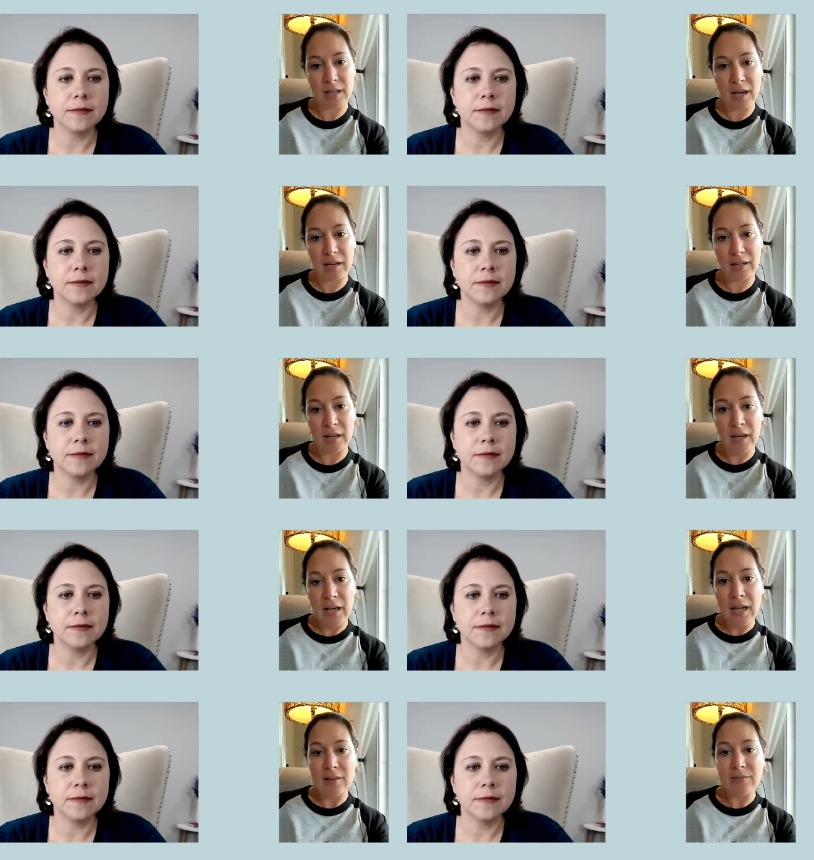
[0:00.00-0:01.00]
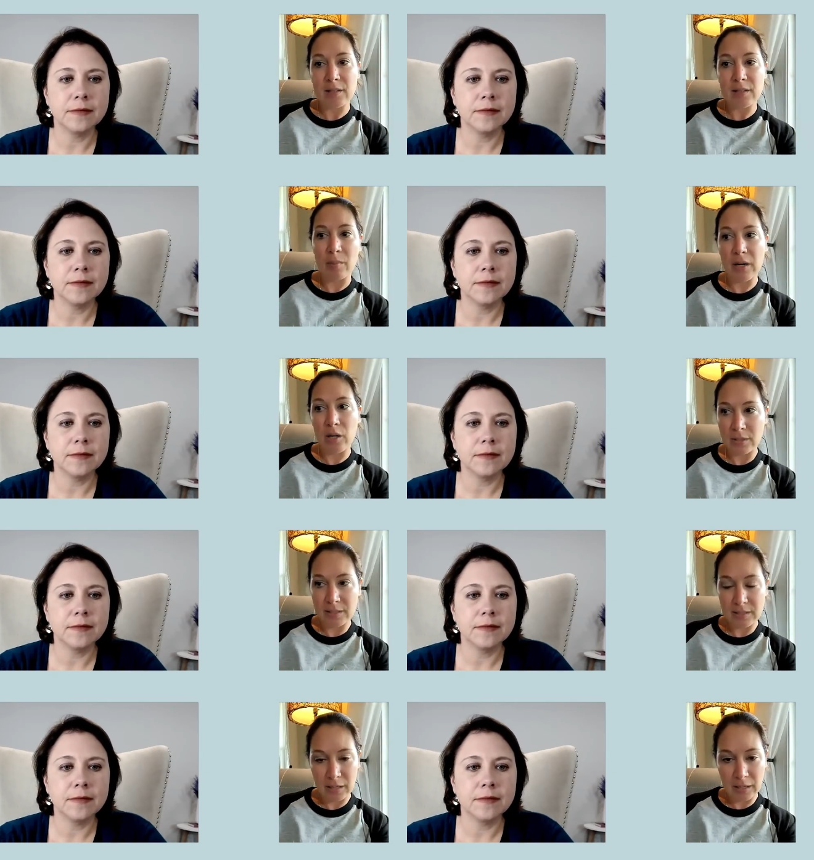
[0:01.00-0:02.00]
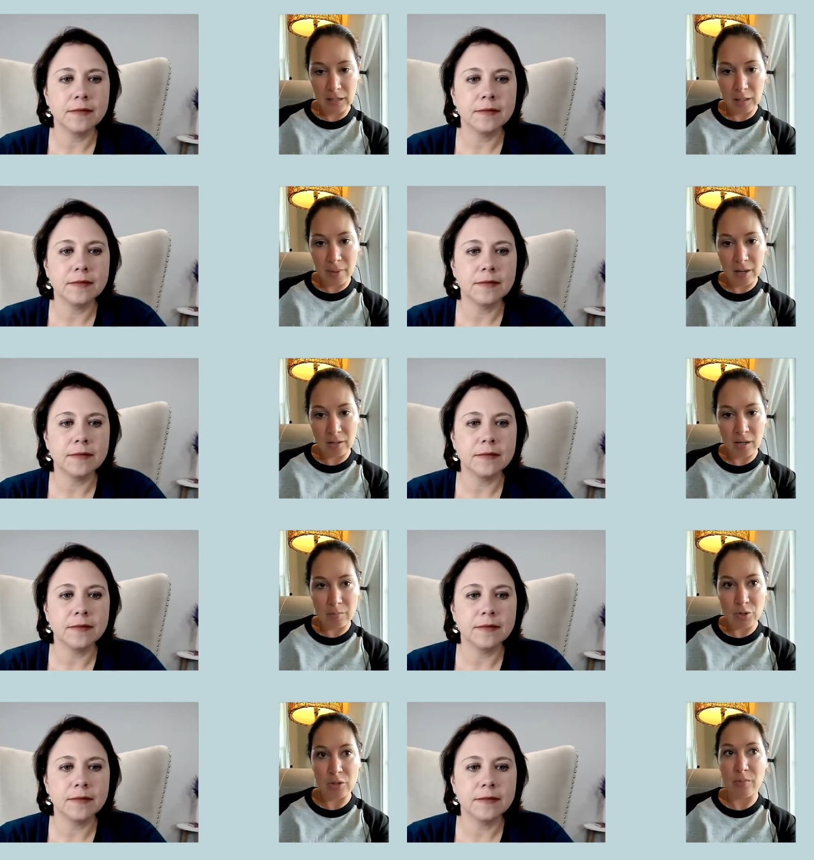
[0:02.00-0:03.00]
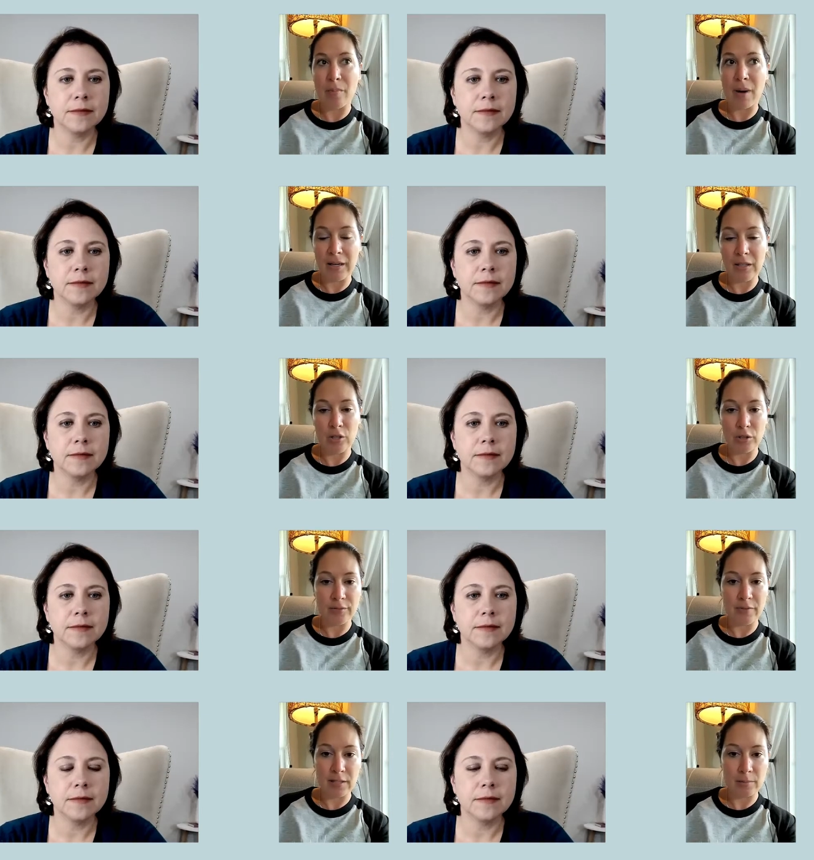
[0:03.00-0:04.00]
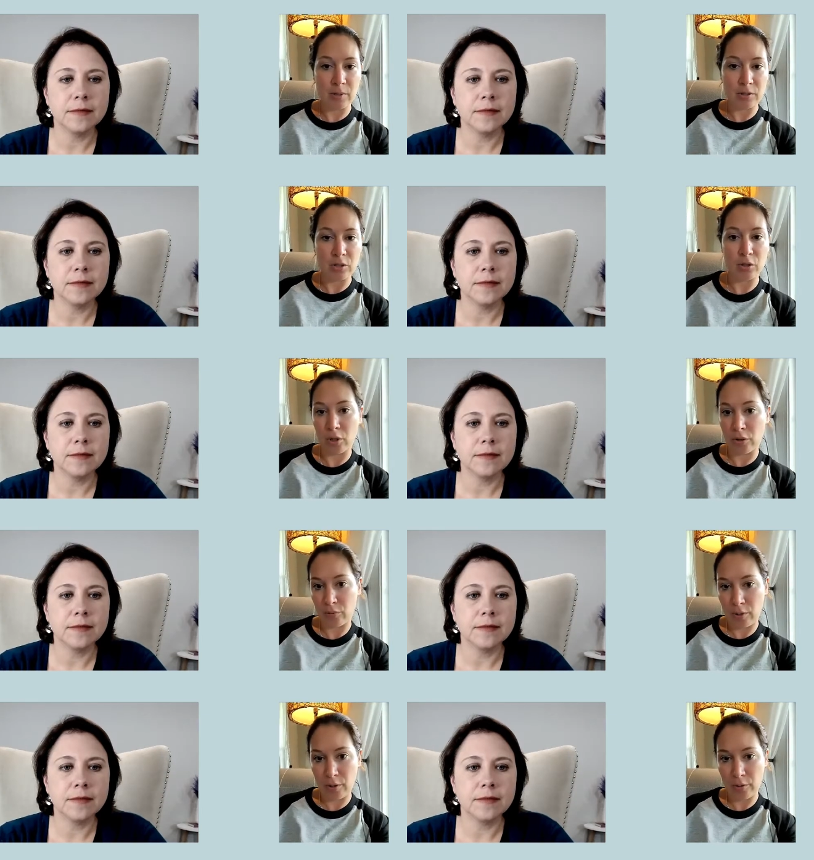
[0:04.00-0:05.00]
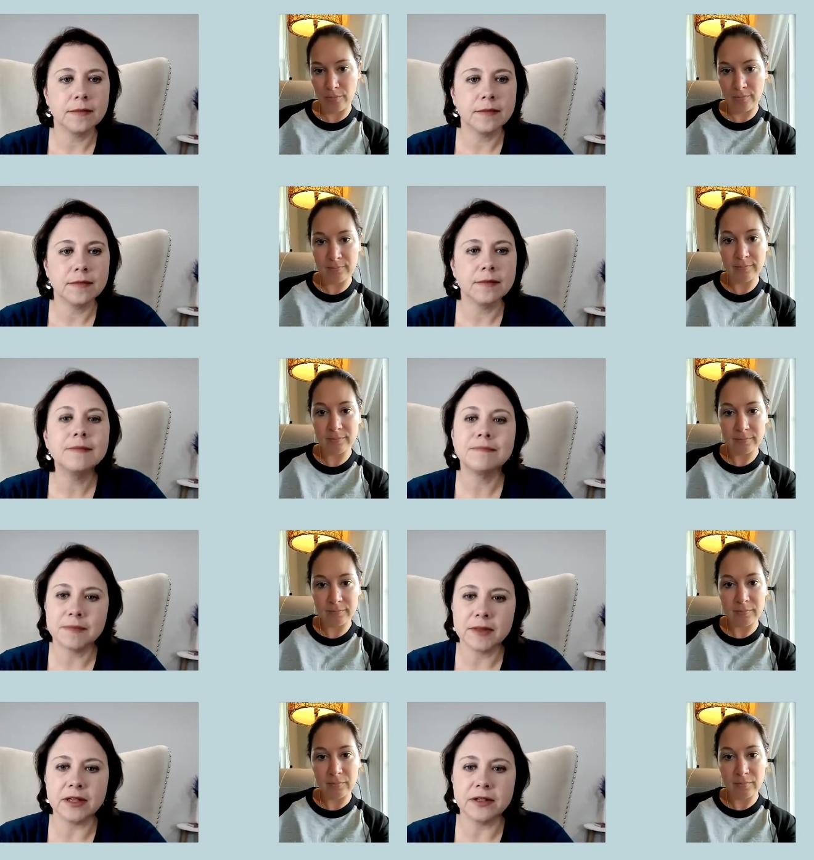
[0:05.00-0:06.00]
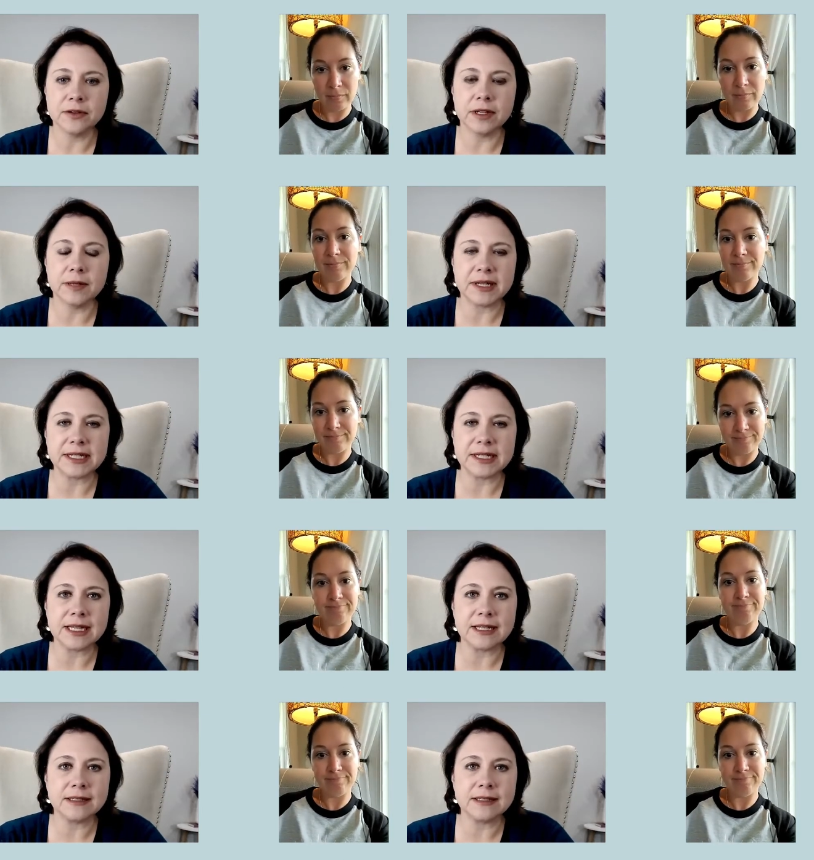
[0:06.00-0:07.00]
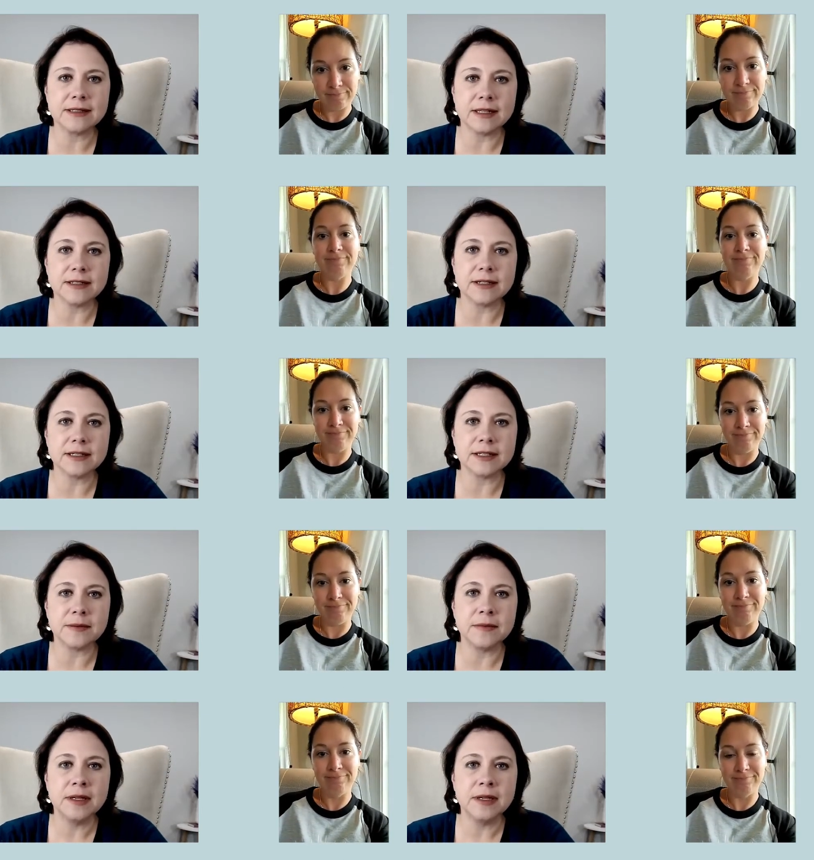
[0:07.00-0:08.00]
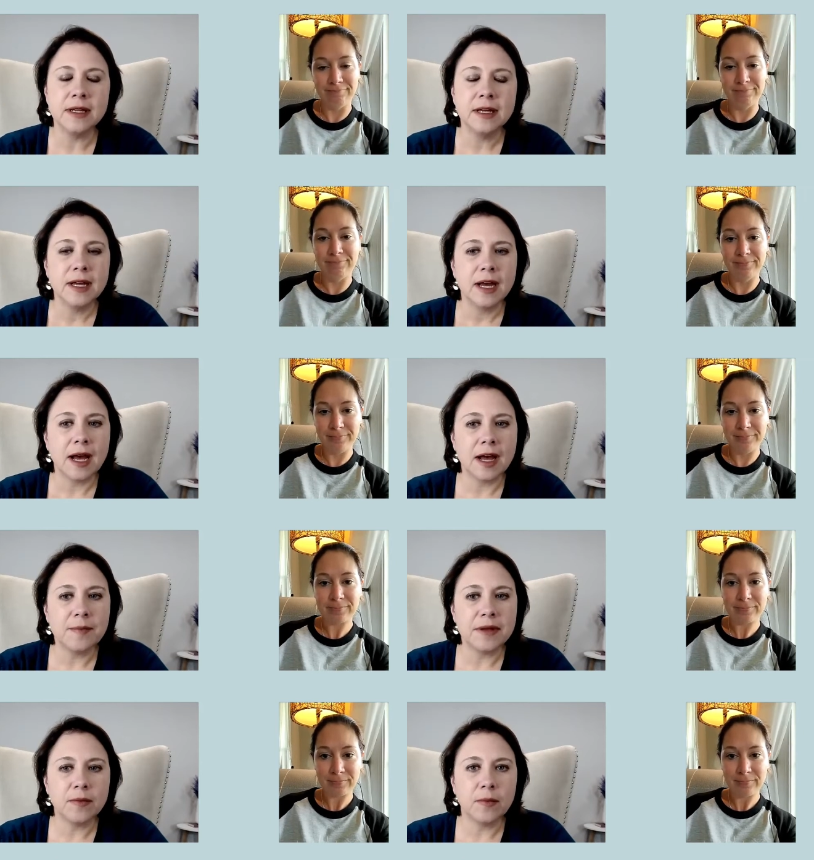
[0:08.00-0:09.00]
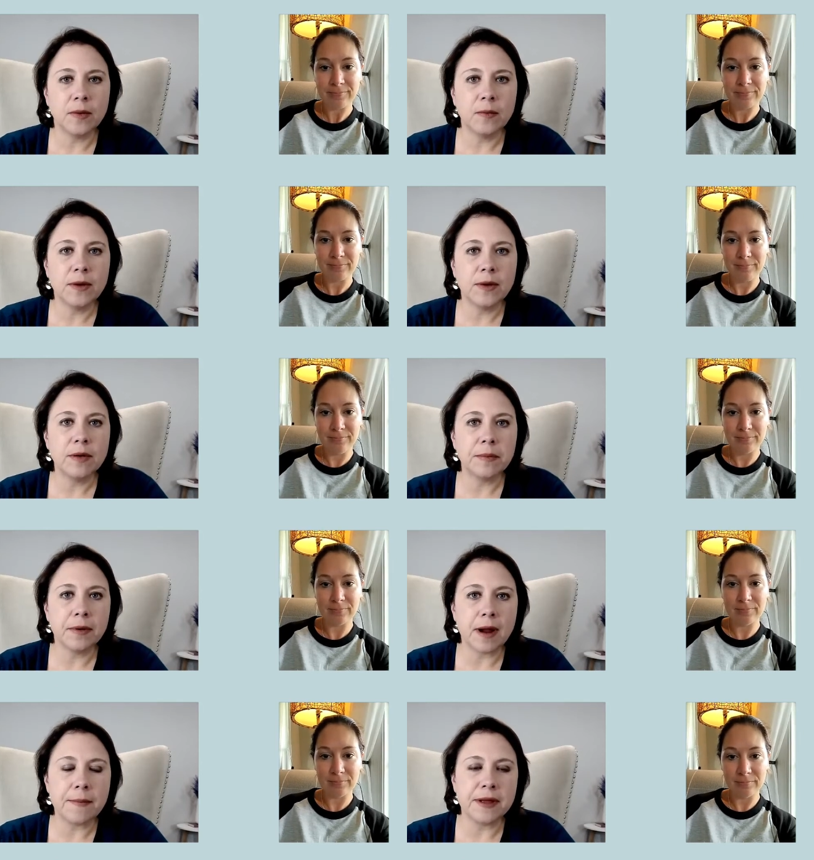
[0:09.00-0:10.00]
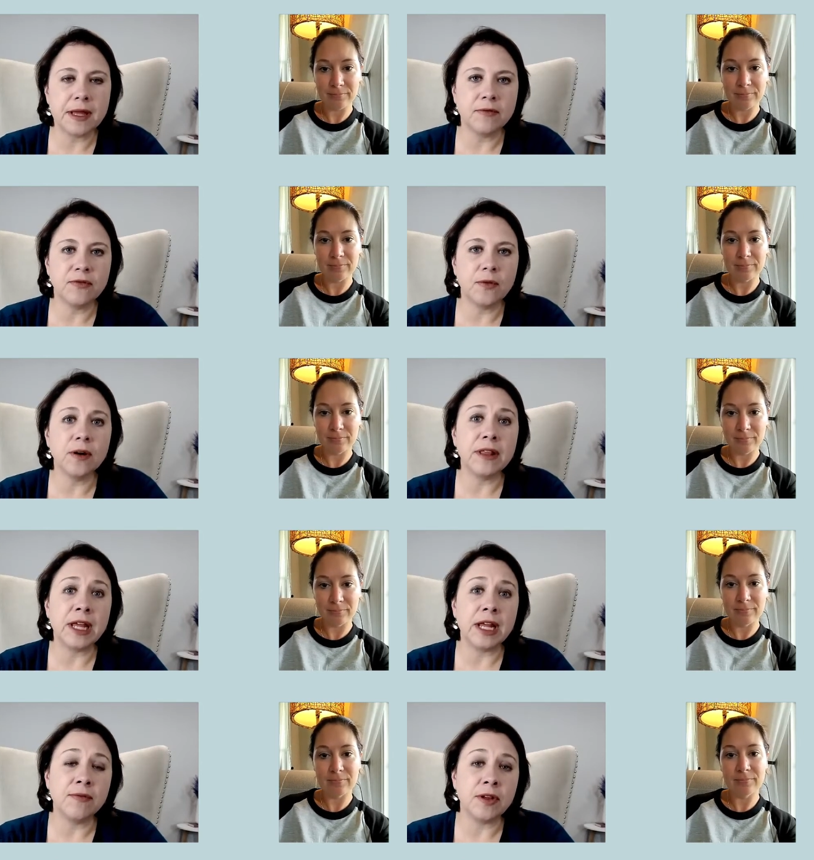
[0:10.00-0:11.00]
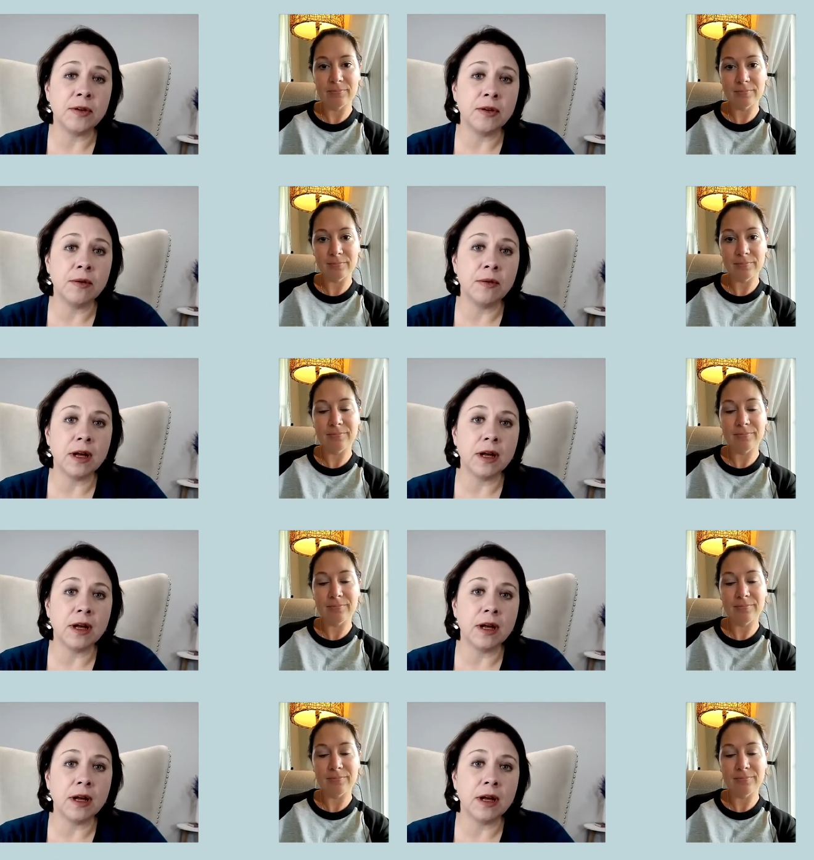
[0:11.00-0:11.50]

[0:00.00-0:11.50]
Speaker 1: that if somebody who is thinking about adoption might use Facebook to look through.
Speaker 2: That totally makes sense. That's mm-hmm. awesome. Um, when we were prepping for the interview, you